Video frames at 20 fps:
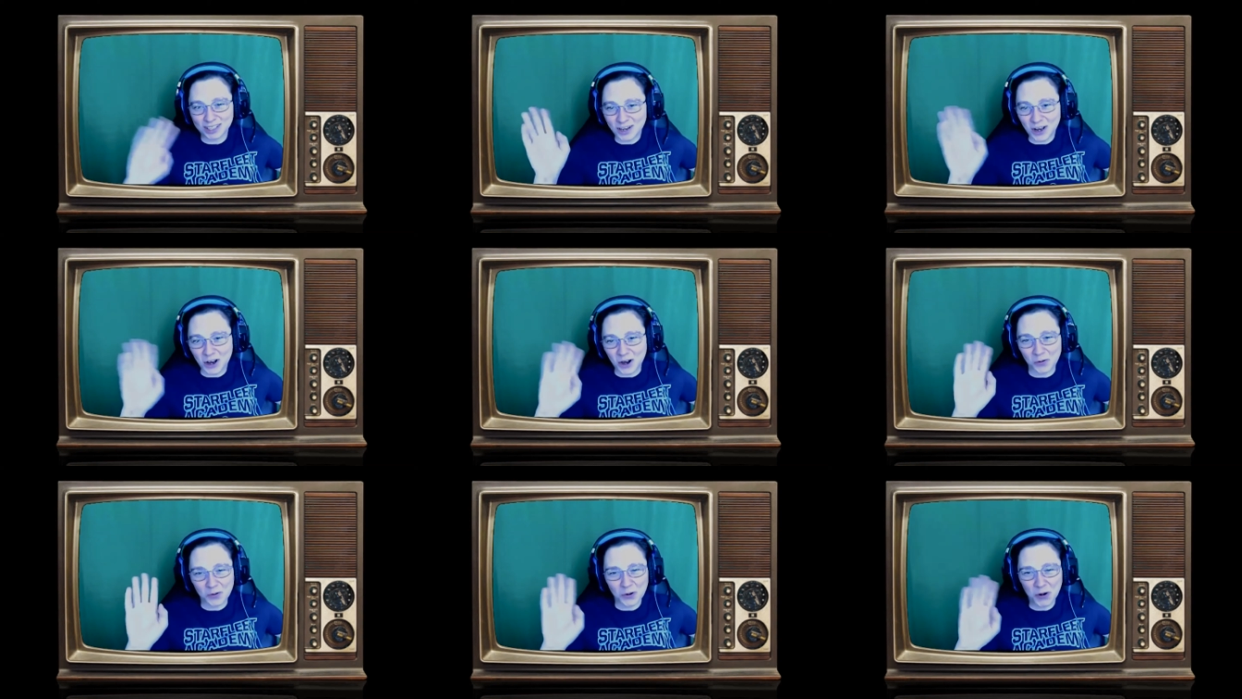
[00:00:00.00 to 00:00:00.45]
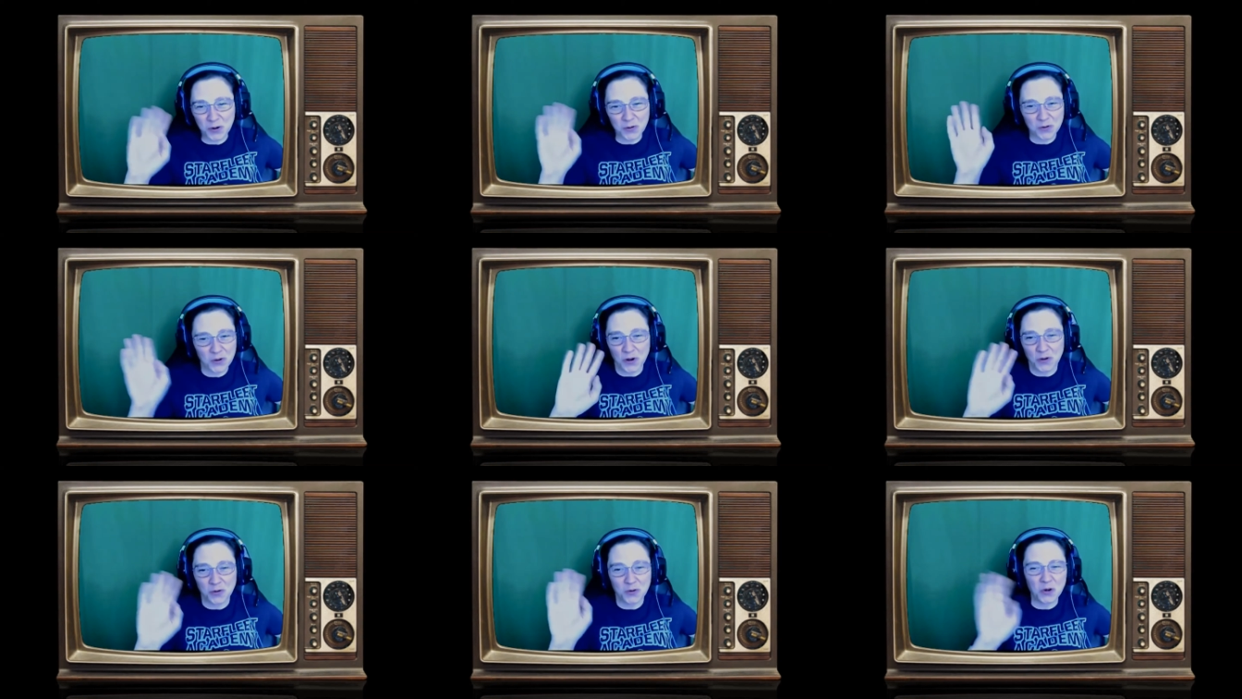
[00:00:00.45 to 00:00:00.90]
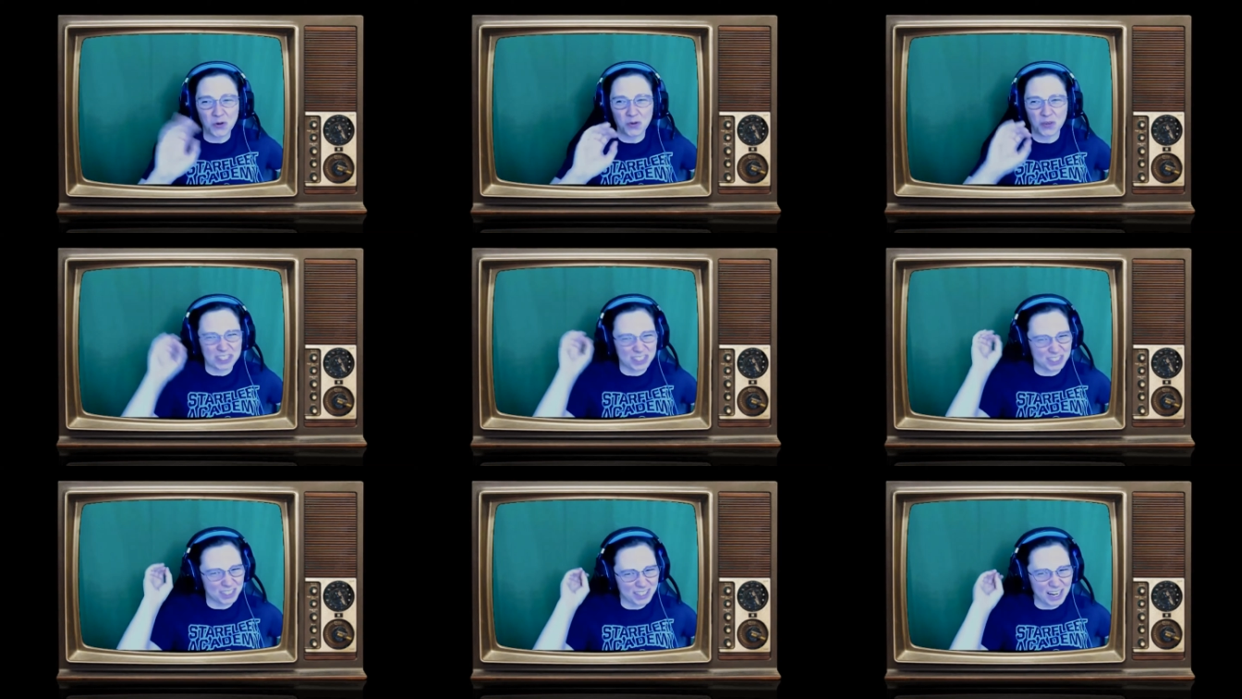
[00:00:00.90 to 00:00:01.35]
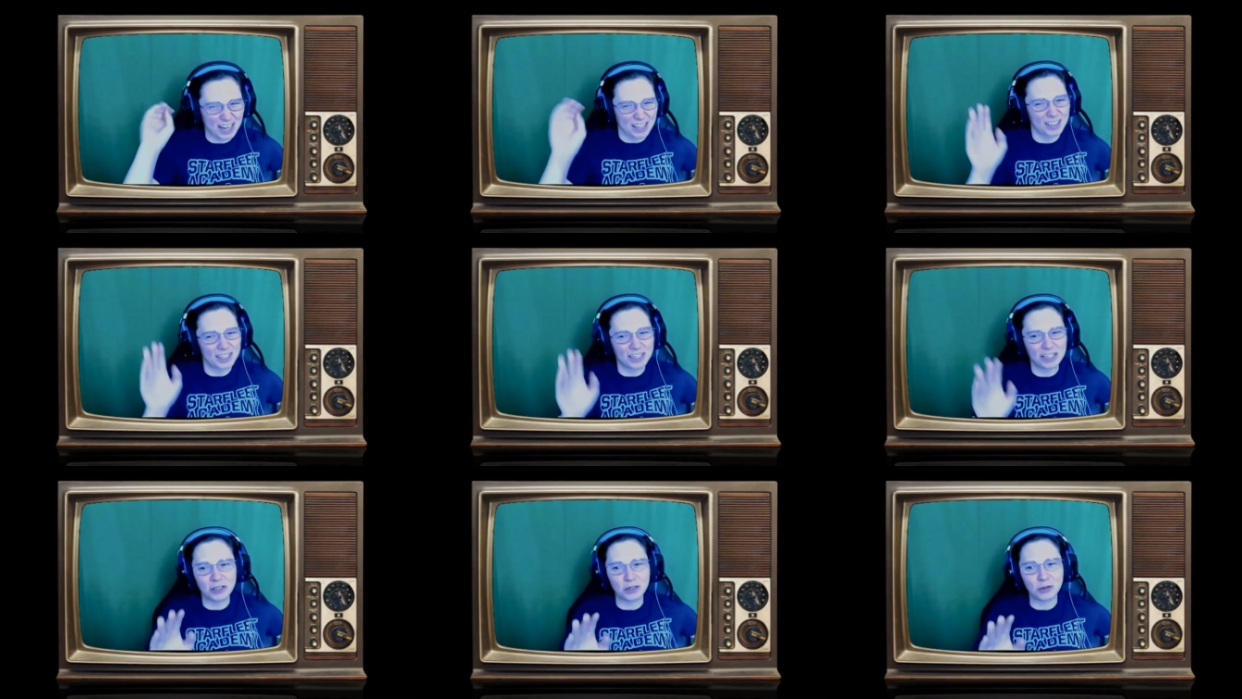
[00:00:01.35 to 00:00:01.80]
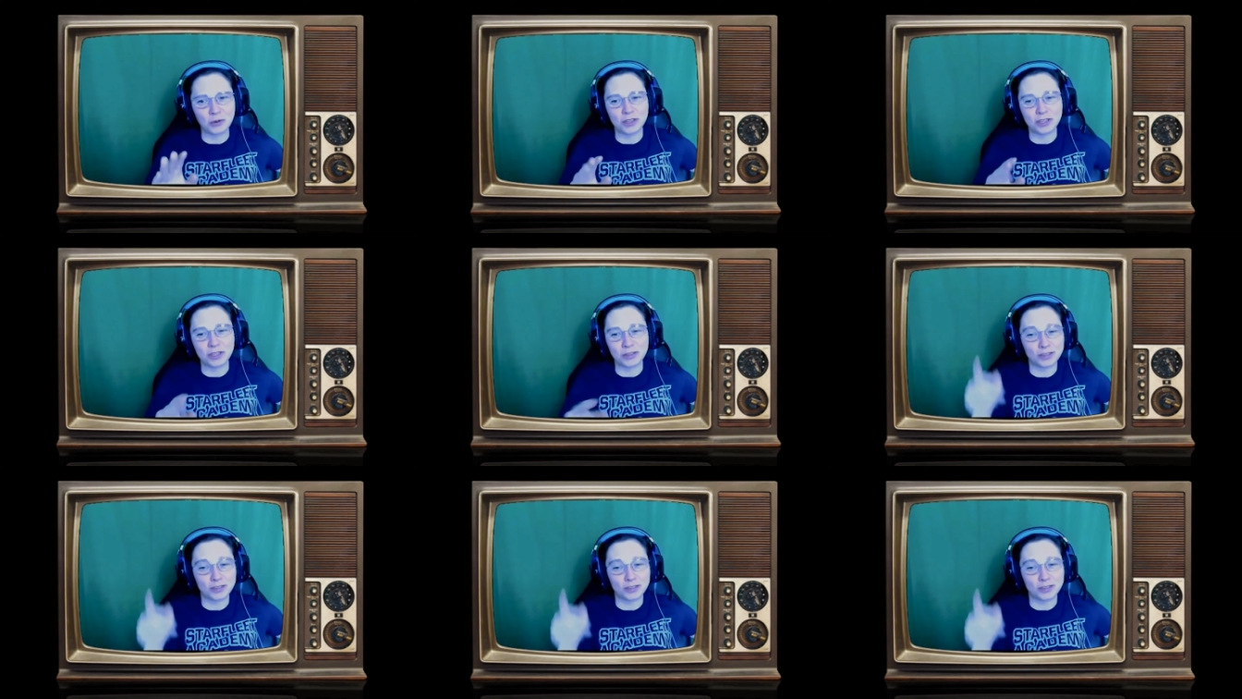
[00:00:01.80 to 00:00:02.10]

no. This has nothing to do with you.